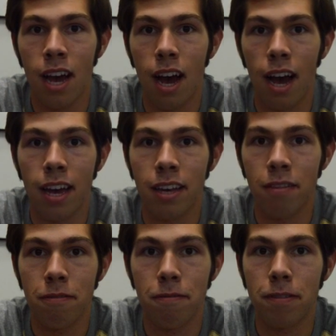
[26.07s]

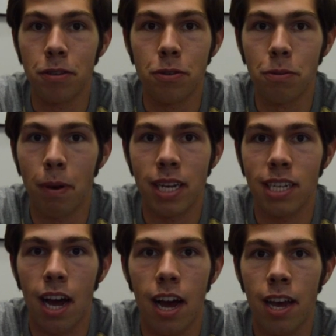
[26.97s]
I filled my
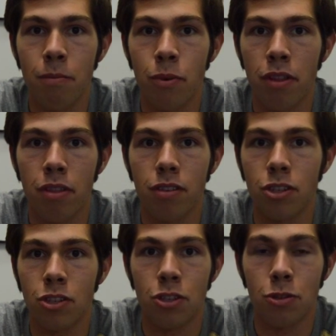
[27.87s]
time with
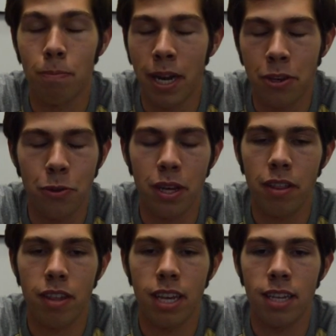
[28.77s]
just by doing
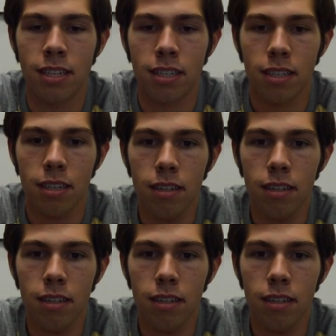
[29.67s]
things